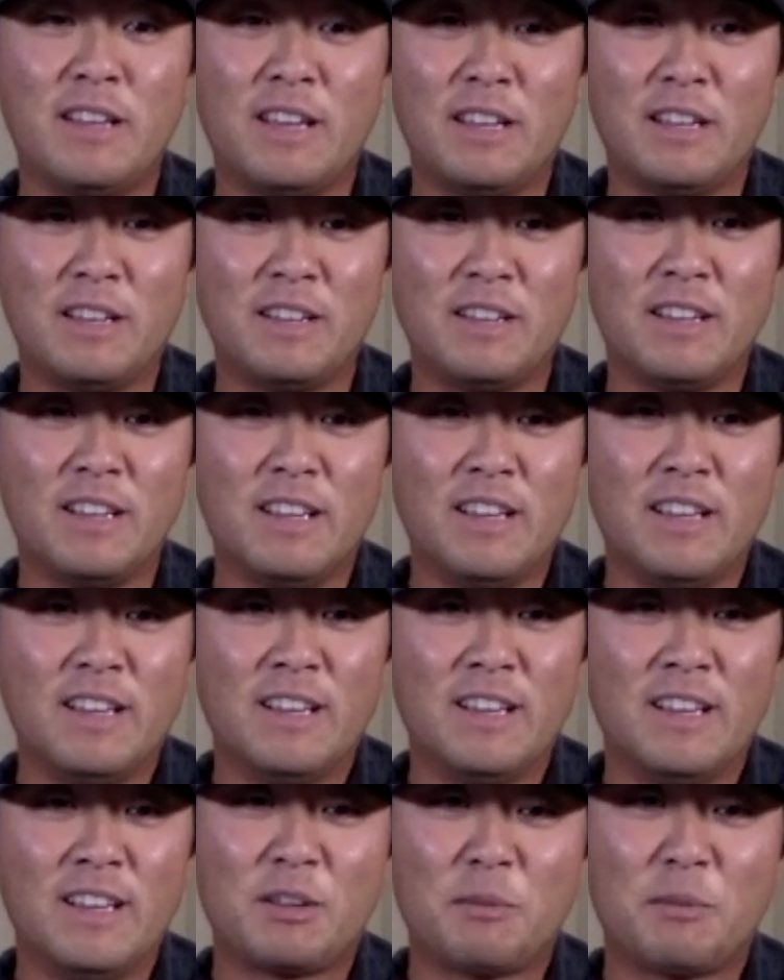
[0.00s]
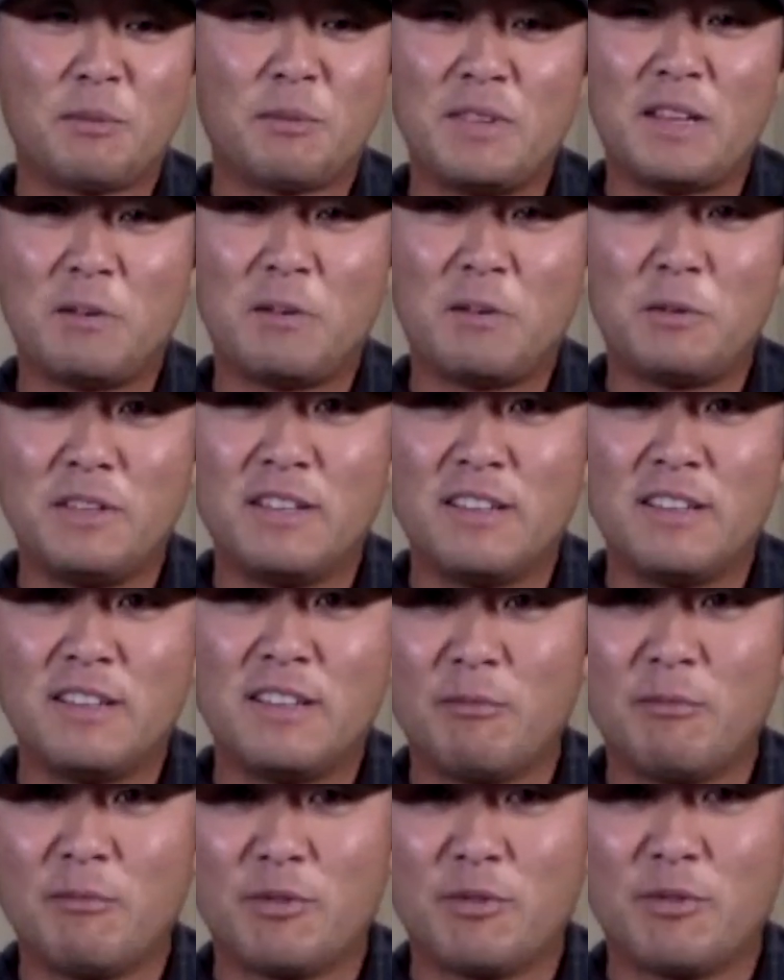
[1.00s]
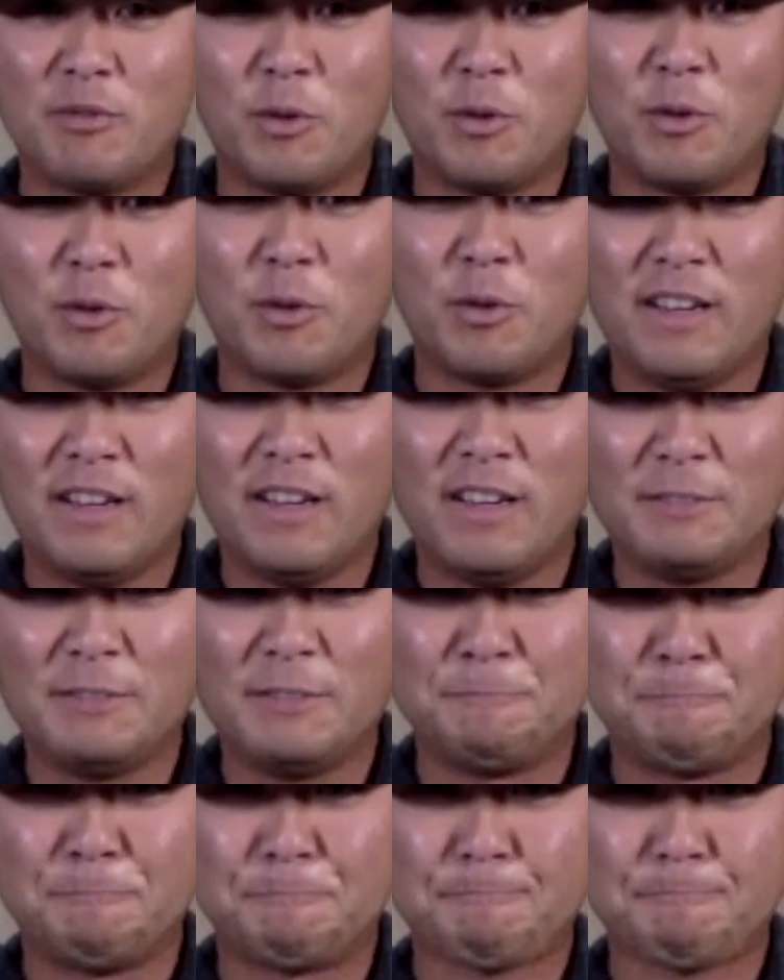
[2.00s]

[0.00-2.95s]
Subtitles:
And something that we didn't have before. And,